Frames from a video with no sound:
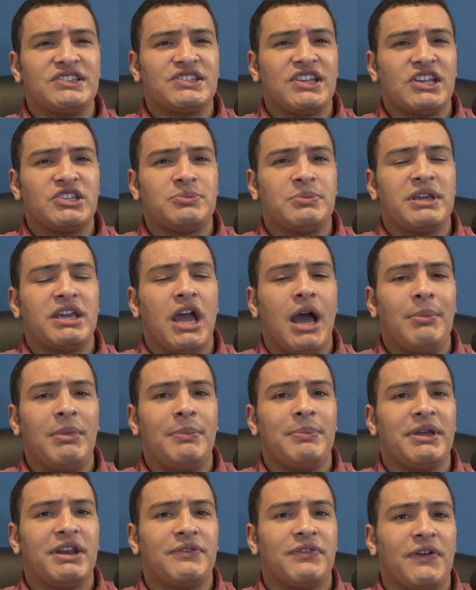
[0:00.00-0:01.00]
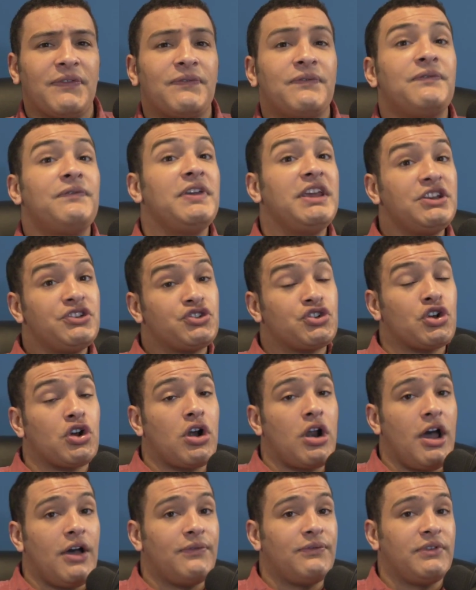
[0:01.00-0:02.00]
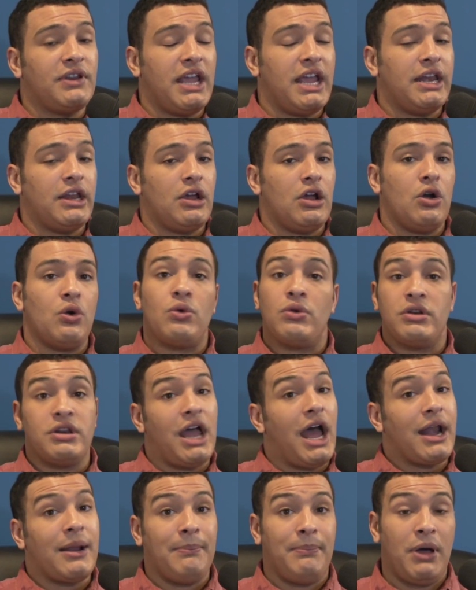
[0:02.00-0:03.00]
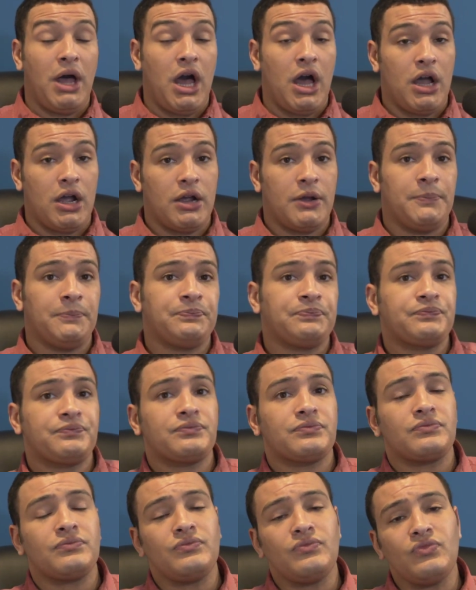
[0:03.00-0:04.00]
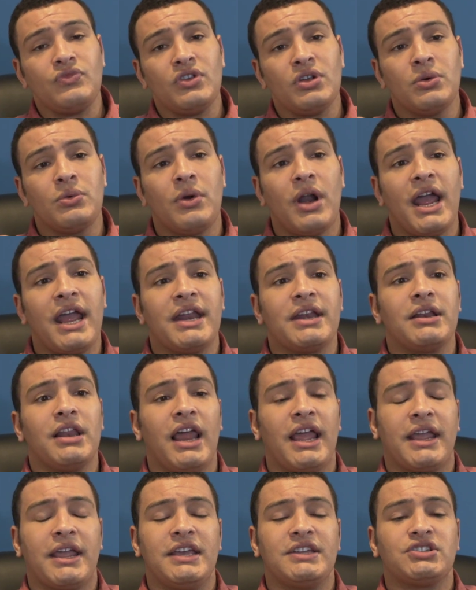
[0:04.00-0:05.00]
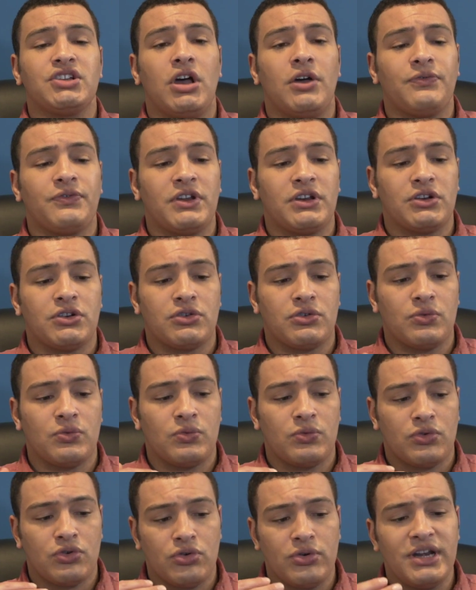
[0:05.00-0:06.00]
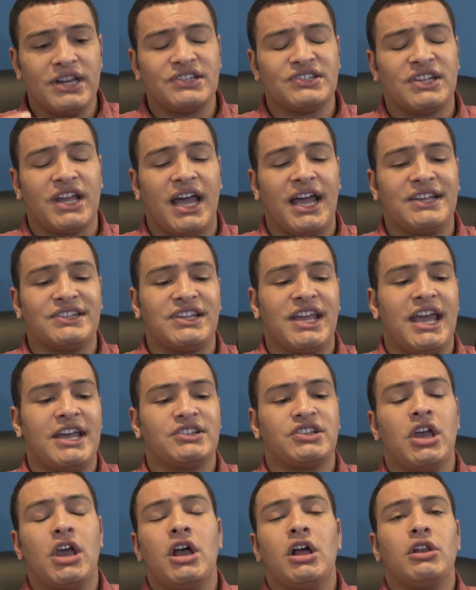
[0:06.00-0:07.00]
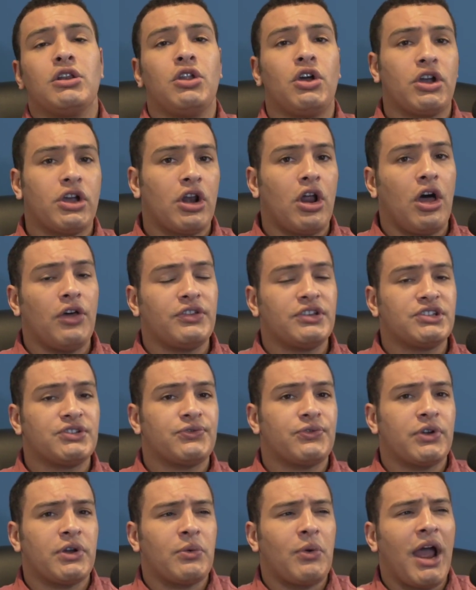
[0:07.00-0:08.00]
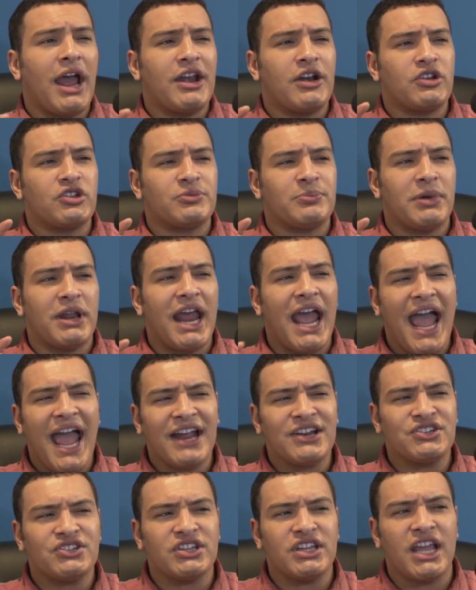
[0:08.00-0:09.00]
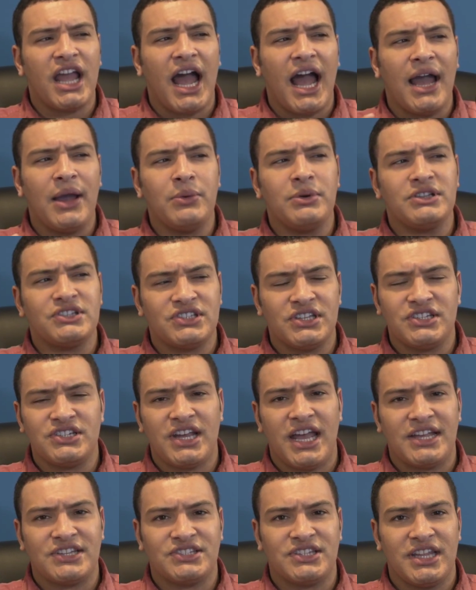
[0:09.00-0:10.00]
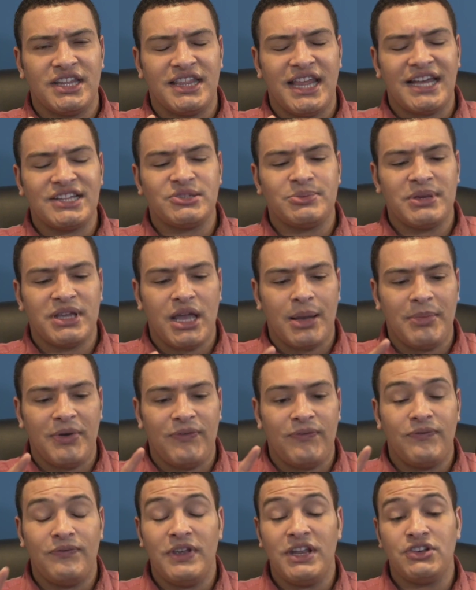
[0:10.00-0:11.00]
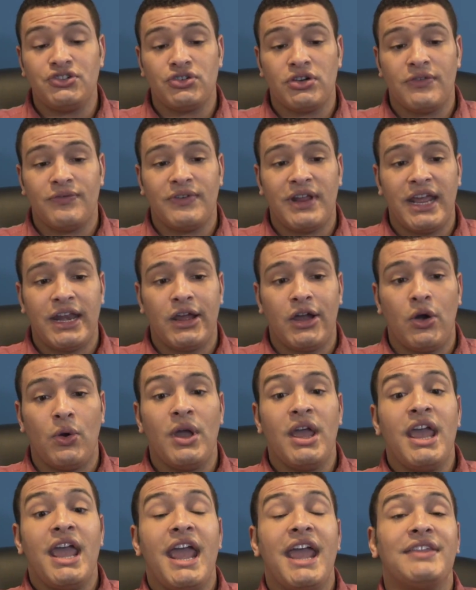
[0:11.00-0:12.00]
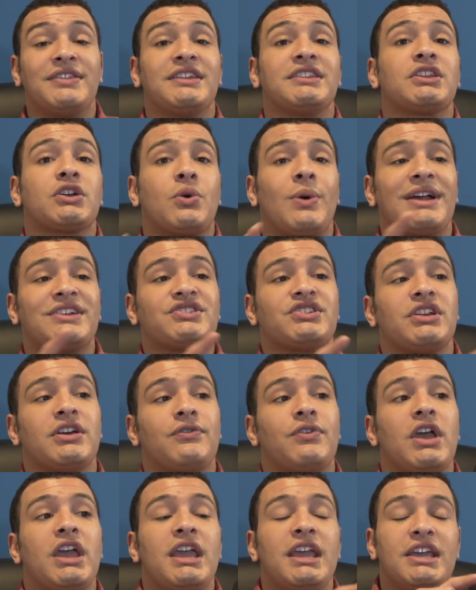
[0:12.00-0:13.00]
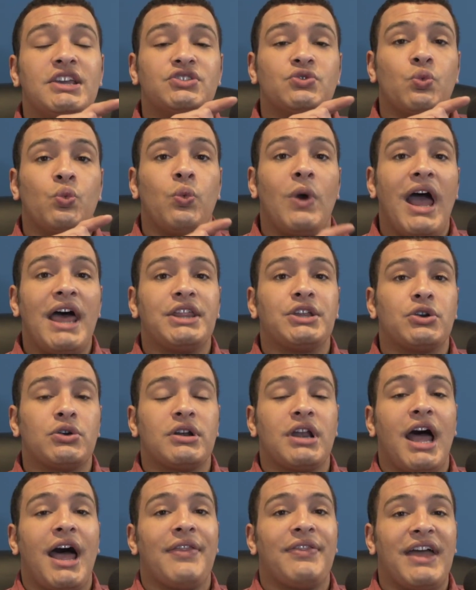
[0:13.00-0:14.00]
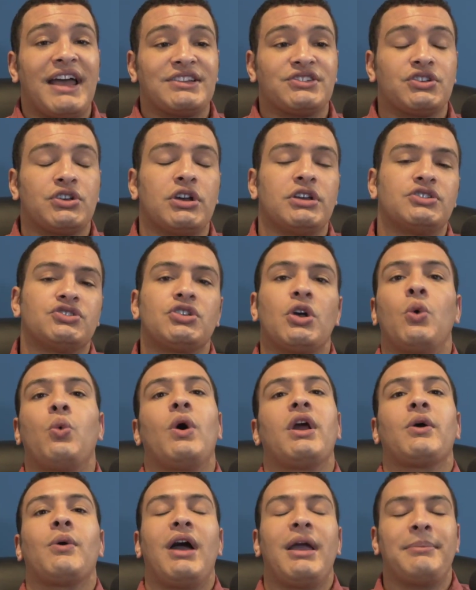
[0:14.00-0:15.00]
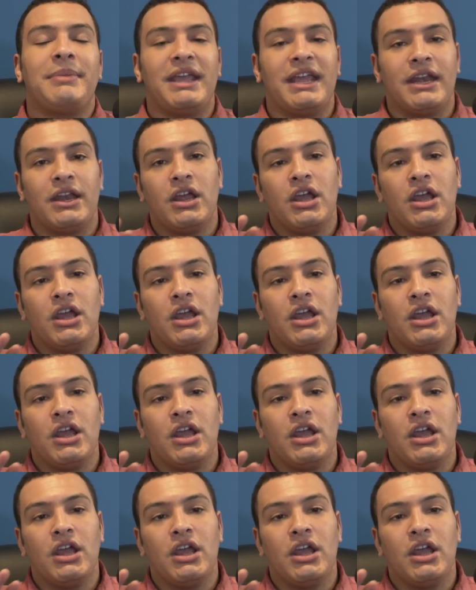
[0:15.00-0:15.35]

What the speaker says: has become a bit of a feature of NATO, not a bug, right? Like it's often criticized as, look at all these free riders, but actually I would suggest that that's become a feature of NATO, and then the question of is whether or not that's good. So what do I mean?